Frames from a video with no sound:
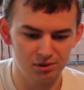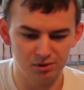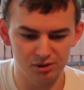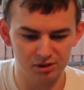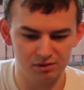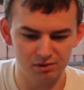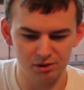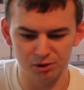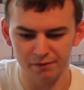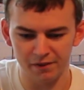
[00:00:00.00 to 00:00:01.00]
You
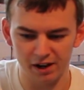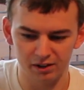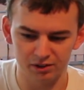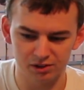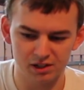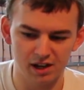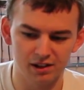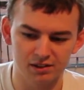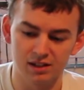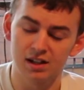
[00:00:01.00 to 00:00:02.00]
define all your
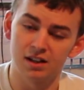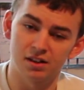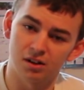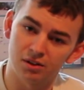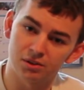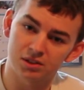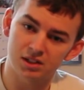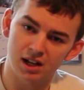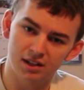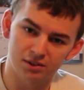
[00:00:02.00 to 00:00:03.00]
styles, and then all those
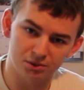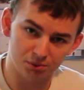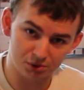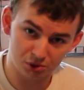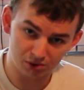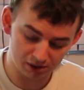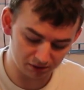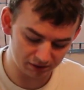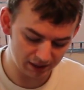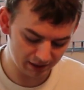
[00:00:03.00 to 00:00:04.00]
styles will
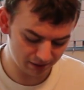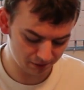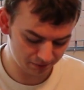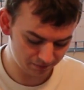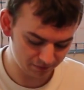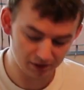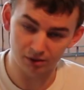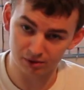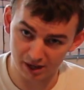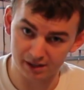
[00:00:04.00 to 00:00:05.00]
trickle down,
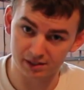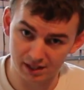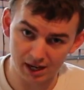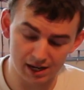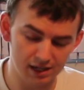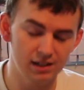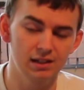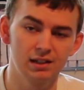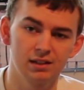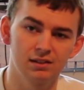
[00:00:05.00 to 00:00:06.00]
cascade
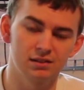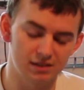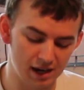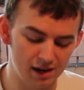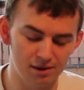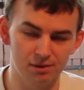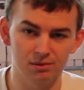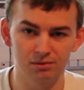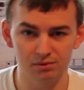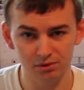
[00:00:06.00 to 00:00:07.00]

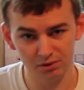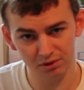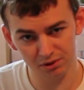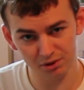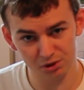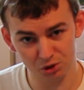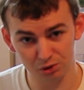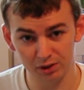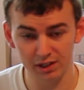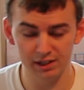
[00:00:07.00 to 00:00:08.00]
down the
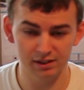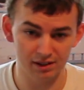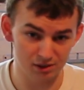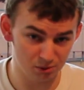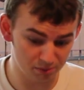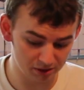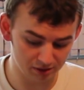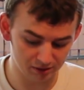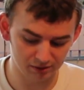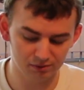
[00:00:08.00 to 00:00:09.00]
tree that you
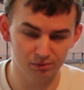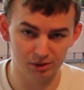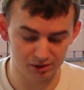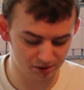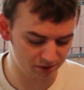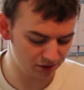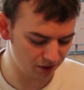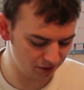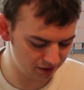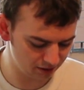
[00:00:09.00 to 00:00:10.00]
build when you're
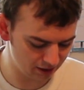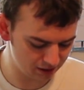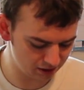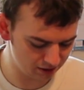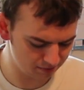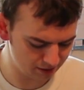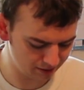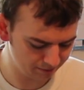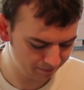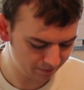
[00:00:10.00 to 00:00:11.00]
coding your HTML,